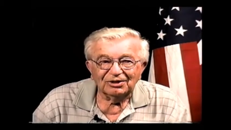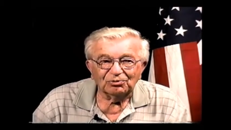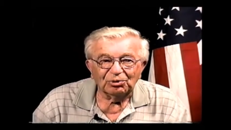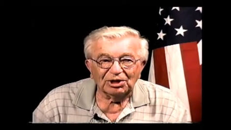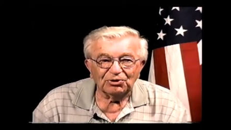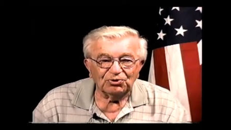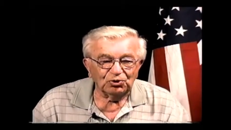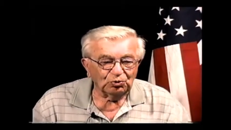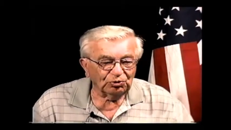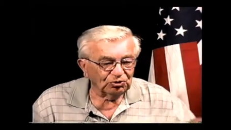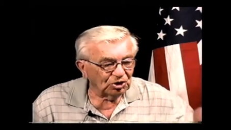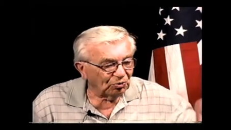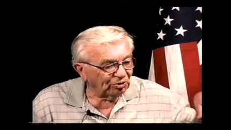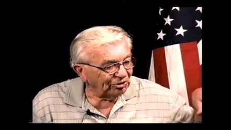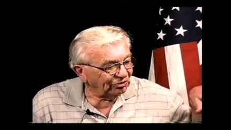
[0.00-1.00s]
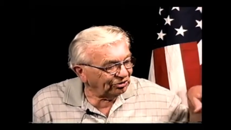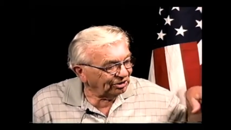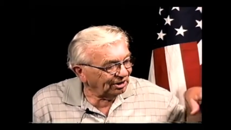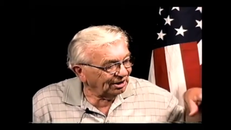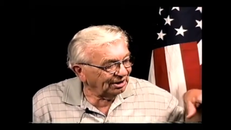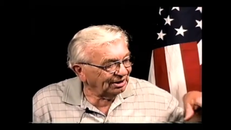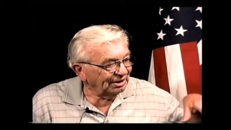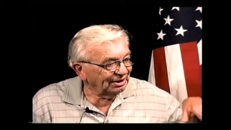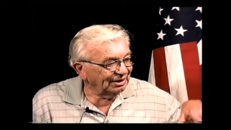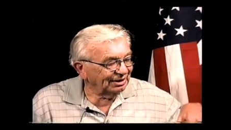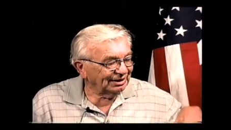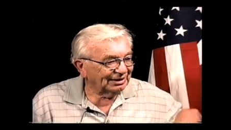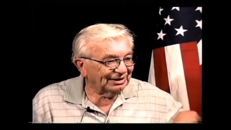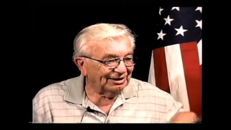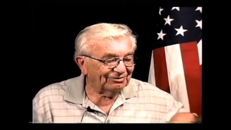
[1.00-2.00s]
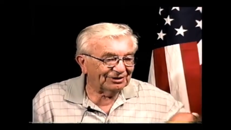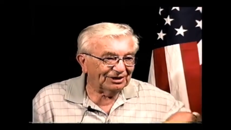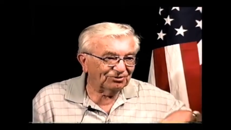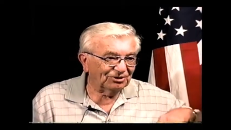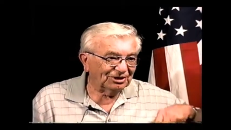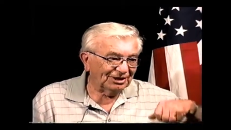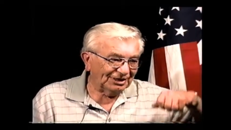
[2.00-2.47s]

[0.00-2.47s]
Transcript: My chute was always, in case I could